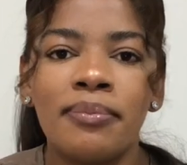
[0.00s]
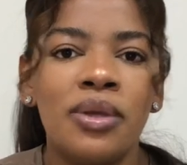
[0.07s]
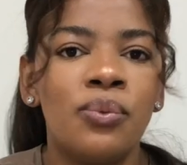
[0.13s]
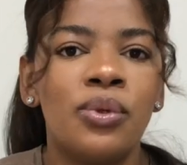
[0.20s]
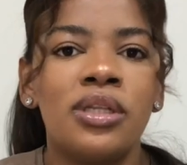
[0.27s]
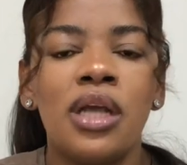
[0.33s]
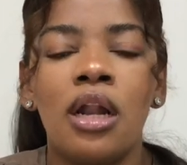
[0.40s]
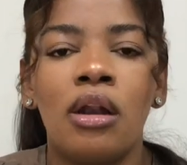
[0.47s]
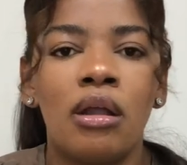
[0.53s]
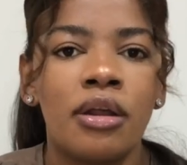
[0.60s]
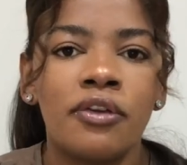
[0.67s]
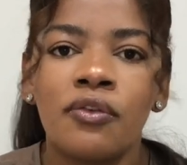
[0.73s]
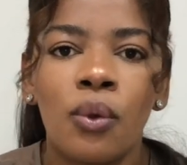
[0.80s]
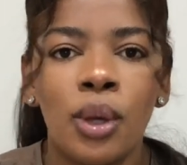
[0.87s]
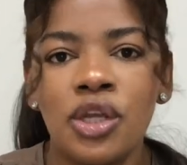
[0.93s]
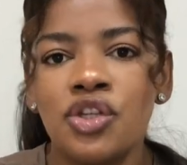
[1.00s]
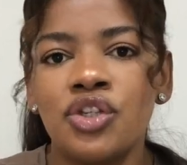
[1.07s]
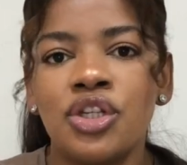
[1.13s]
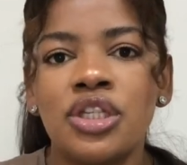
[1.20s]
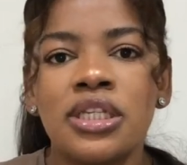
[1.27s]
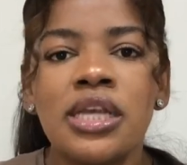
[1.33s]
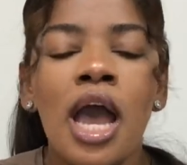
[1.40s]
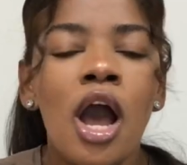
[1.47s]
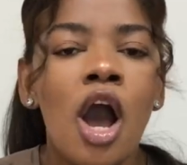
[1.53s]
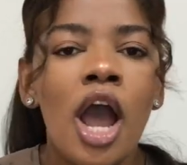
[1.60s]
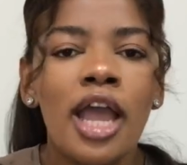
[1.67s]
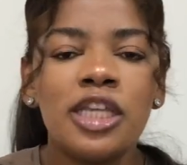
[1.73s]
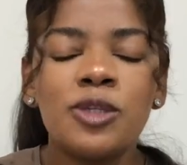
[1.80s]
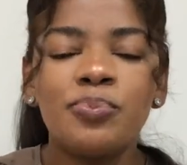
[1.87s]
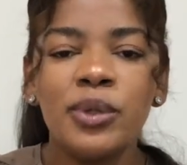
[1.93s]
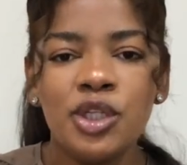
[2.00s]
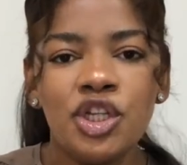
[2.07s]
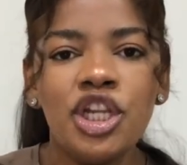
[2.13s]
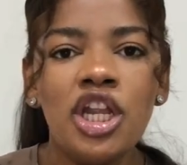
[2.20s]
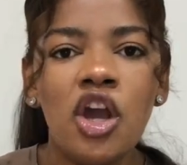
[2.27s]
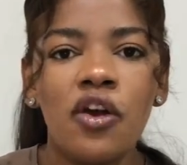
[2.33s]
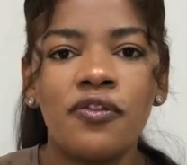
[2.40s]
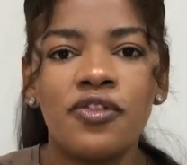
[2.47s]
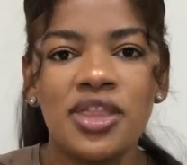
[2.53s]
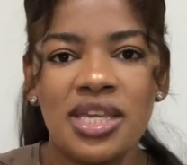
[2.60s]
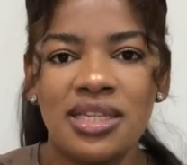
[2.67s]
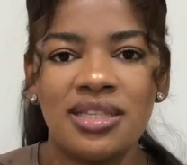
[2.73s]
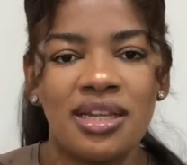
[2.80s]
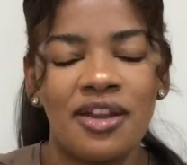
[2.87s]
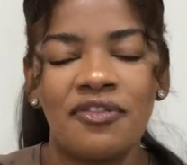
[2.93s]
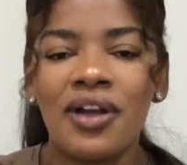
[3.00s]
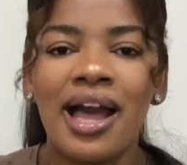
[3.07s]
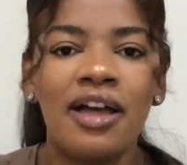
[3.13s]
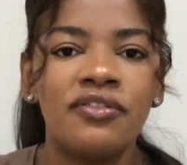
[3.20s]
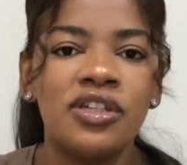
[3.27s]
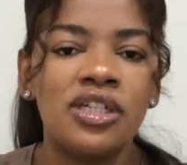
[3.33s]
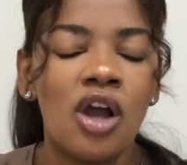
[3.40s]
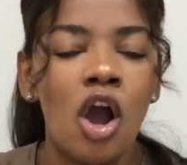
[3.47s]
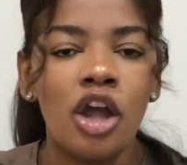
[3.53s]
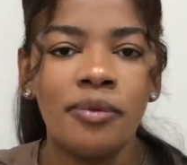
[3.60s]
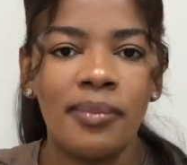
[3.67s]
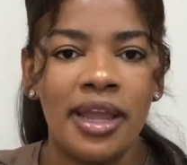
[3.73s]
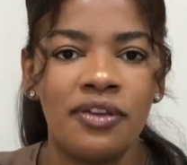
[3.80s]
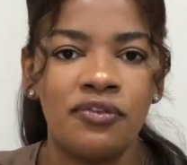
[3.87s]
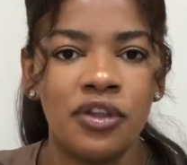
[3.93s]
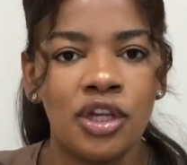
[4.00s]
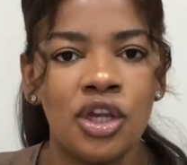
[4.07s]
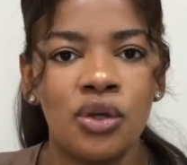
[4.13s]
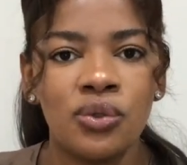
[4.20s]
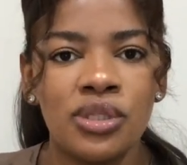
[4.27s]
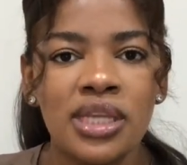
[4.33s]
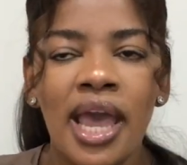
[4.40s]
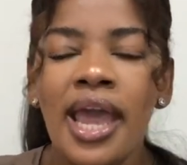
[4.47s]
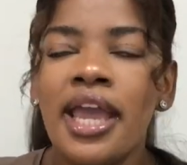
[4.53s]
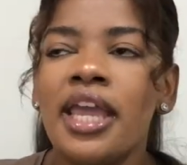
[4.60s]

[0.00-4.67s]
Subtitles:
me with a lot of questions, especially of things that I've covered on my videos.